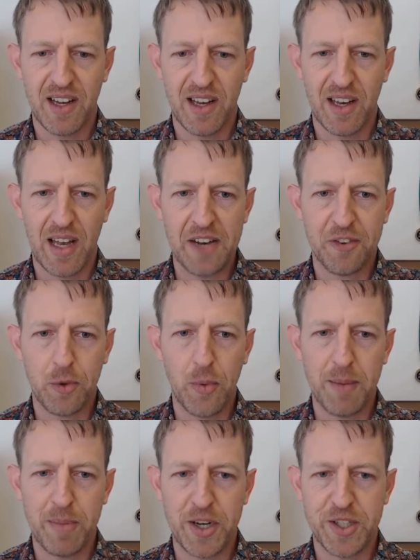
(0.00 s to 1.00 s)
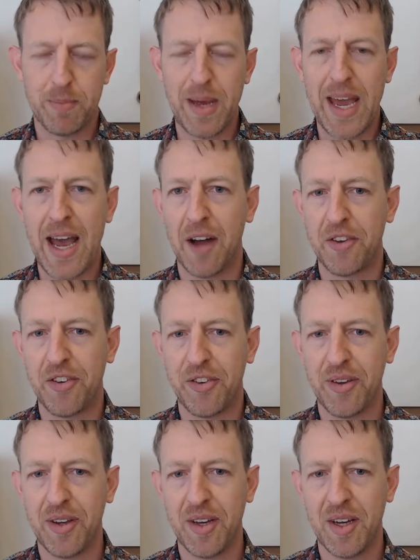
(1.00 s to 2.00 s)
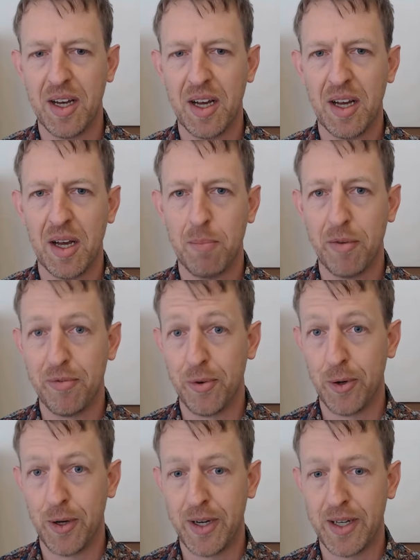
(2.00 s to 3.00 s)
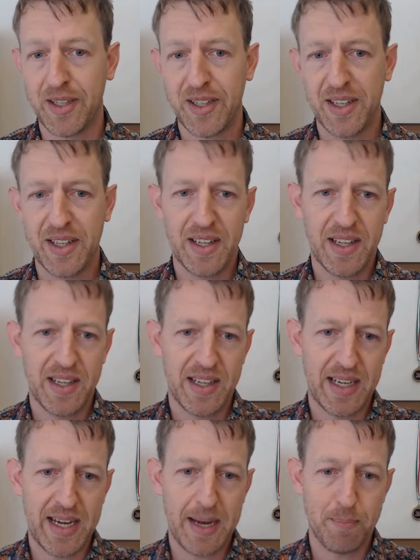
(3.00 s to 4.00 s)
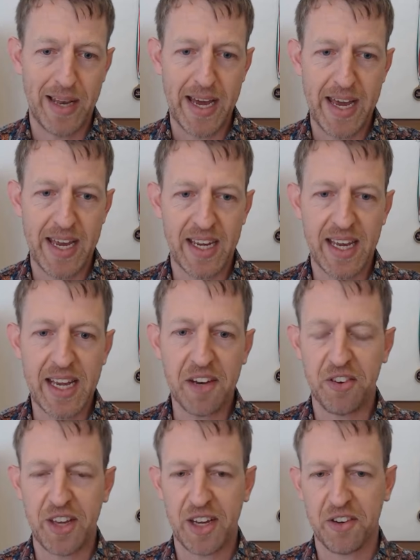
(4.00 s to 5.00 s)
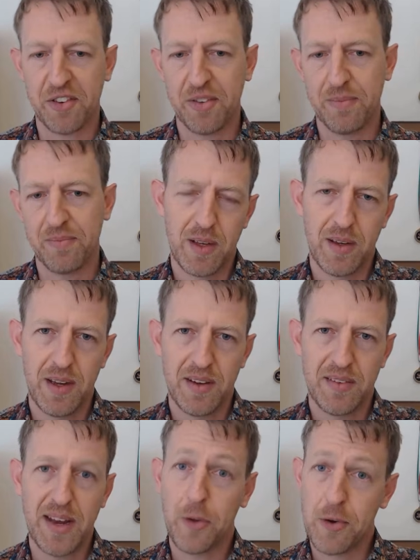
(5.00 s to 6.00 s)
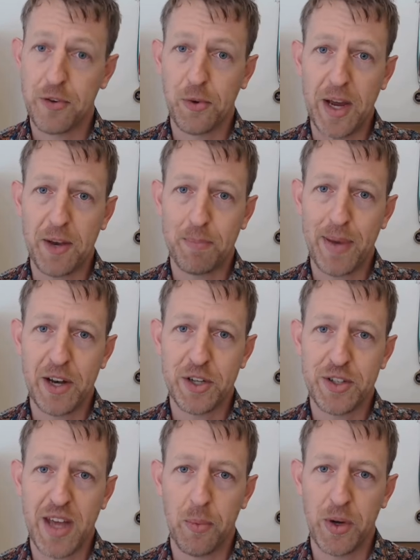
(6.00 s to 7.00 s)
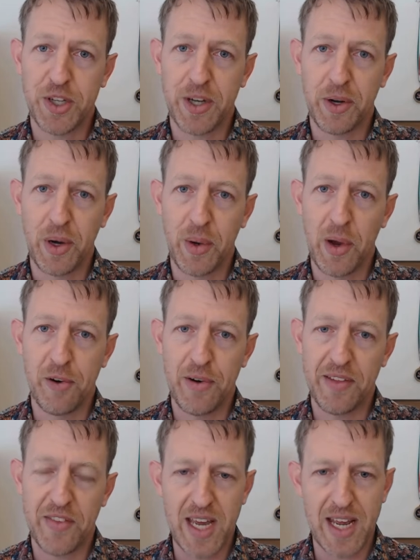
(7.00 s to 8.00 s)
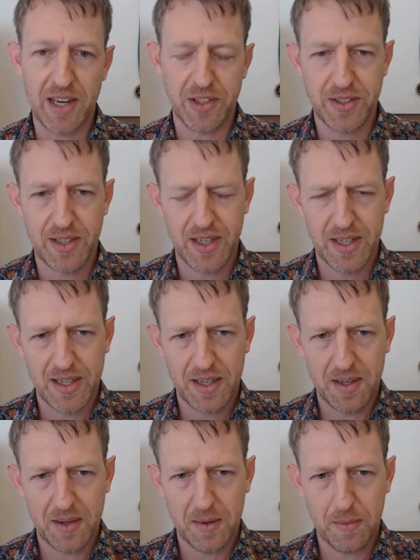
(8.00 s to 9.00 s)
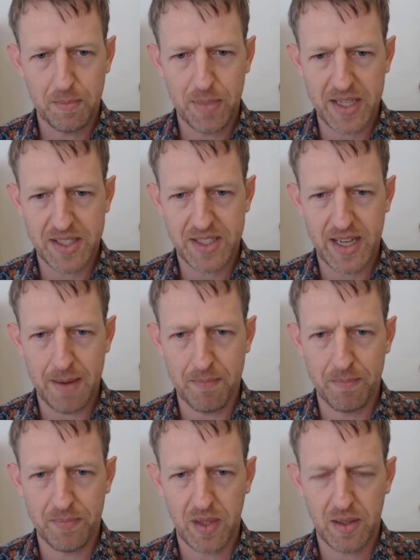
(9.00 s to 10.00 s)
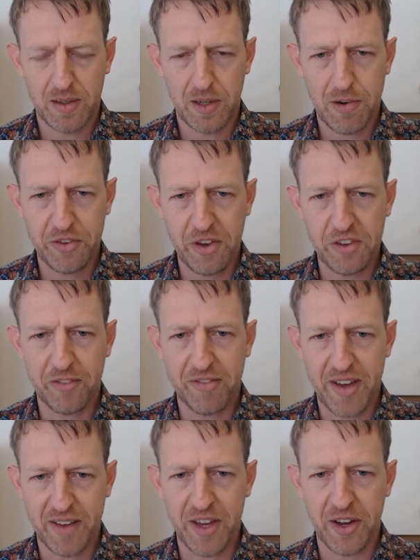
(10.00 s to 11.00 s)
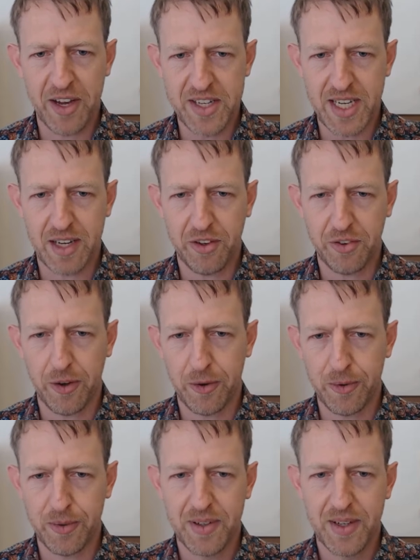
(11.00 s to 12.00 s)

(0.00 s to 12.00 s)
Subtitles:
light squared bishop out before playing e6. Now there is a way to punish that, which I'll go over at the end, but Chris hasn't found that idea, so